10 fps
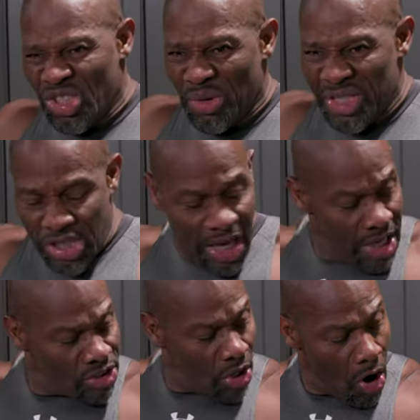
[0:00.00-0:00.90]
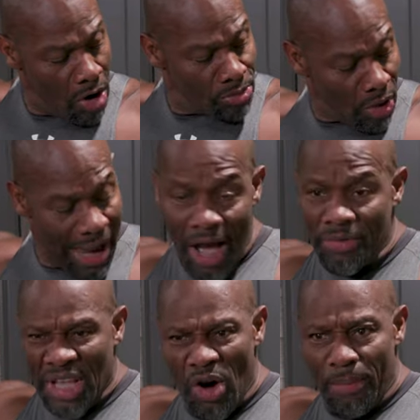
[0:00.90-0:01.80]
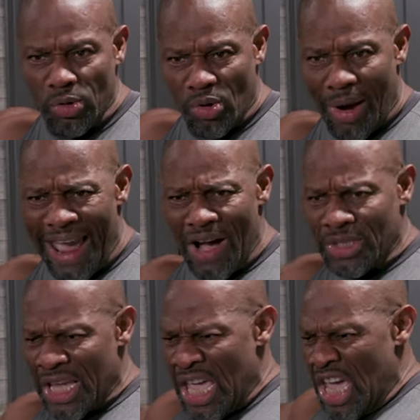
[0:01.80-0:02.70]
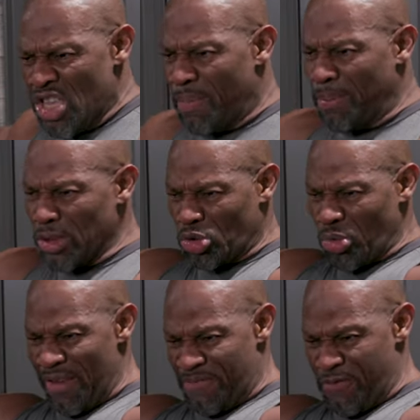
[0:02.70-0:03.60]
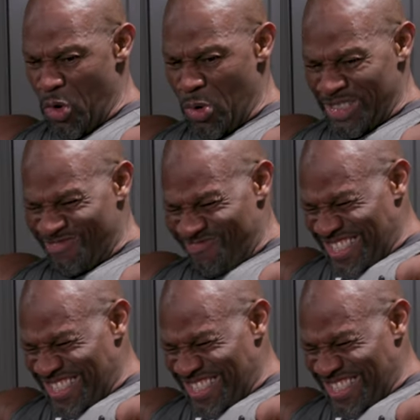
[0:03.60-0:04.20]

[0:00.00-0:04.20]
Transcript: So the chest, the arms are out, elbows are out, and you push straight forward,